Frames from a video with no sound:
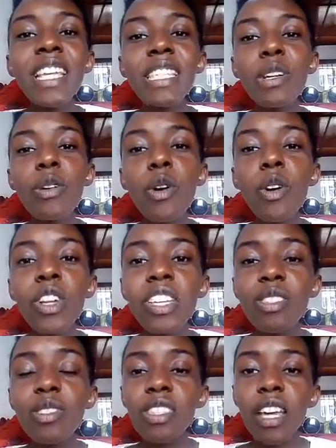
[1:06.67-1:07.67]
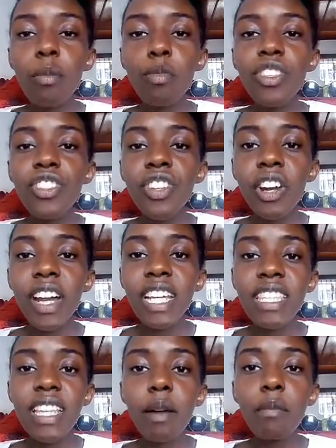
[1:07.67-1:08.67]
So always use a
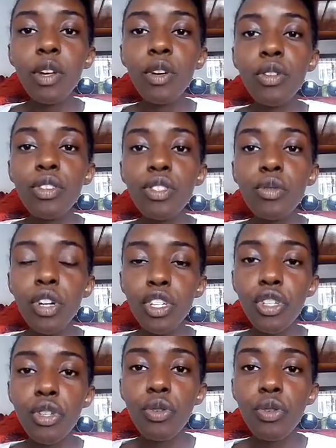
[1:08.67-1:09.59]
moisturizer because you want